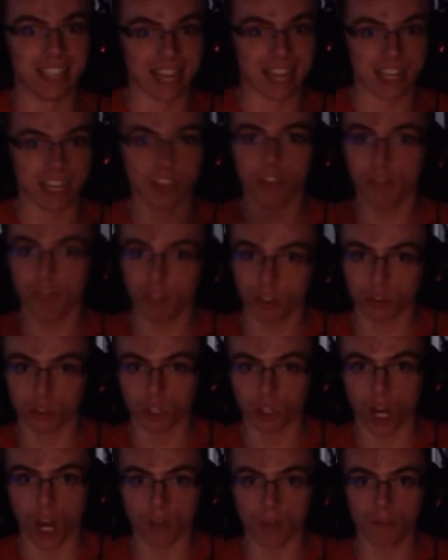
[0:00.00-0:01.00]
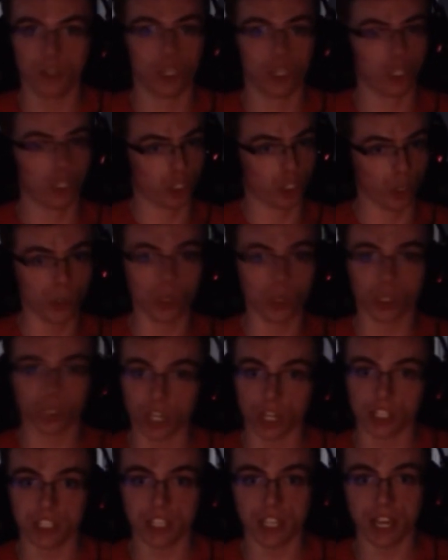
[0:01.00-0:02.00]
Take the filter off, show your
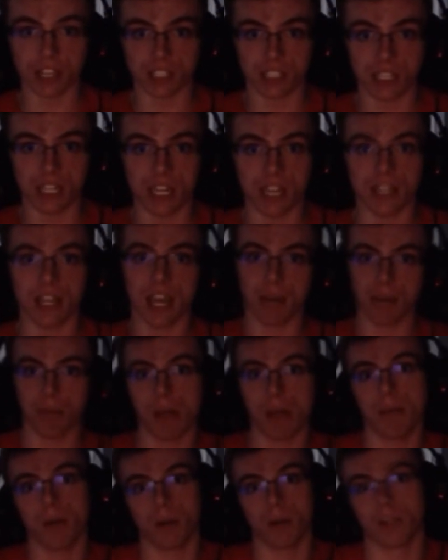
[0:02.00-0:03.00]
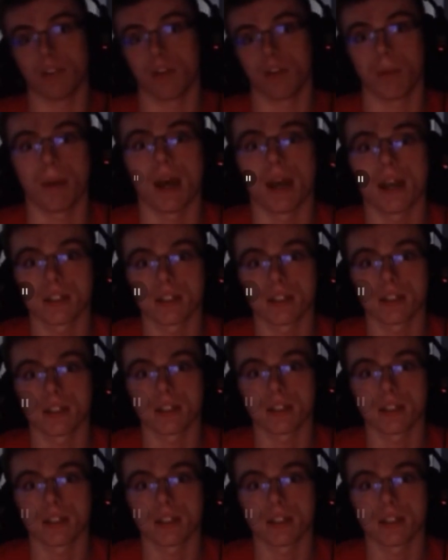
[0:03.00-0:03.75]
crusty ass teeth, and maybe I'll give you a pass.